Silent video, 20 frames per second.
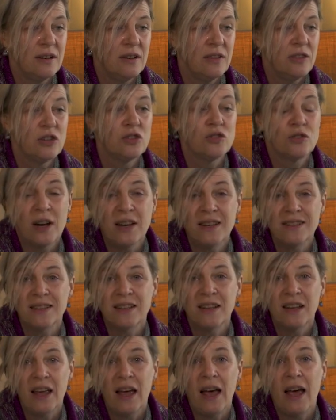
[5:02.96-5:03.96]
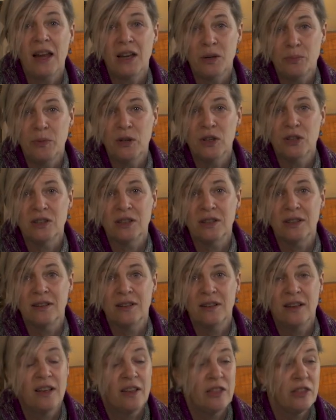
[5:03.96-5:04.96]
the Trent and Mersey,
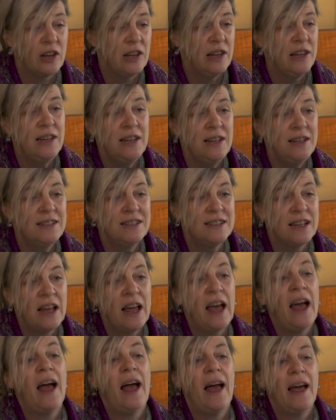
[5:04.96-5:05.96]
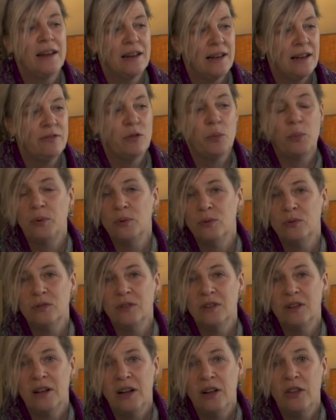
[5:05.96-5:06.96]
the Leeds and Liverpool,
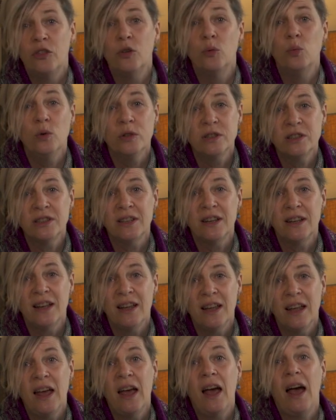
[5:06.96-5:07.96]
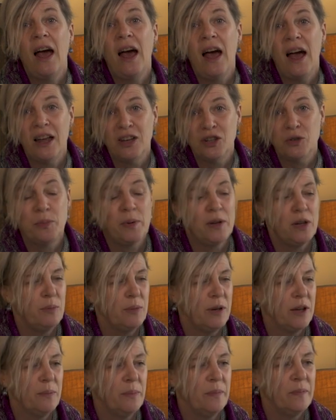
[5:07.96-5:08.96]
the Worcester and
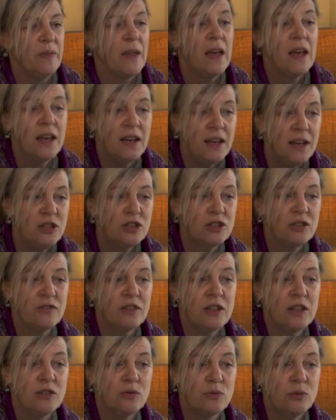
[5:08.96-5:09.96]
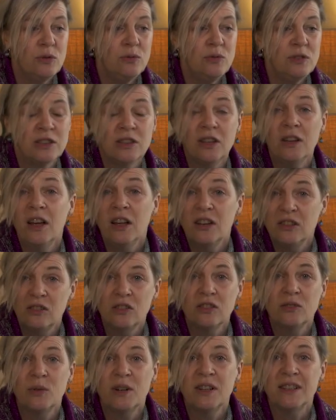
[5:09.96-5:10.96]
Birmingham. Each of these routes
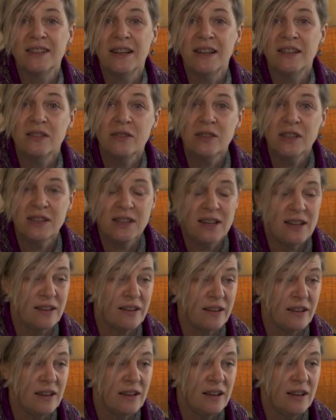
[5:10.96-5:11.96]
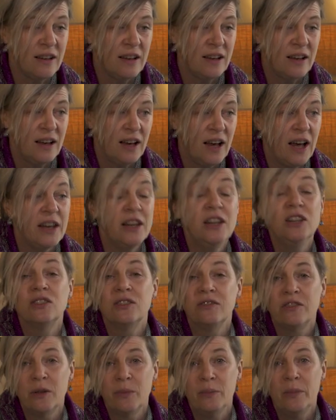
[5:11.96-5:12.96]
does what it says on the tin, and each
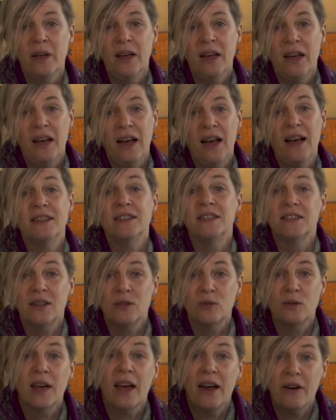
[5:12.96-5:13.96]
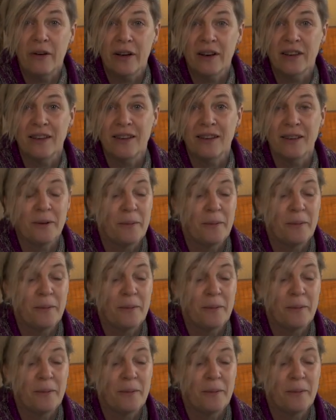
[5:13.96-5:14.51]
of them has its own character.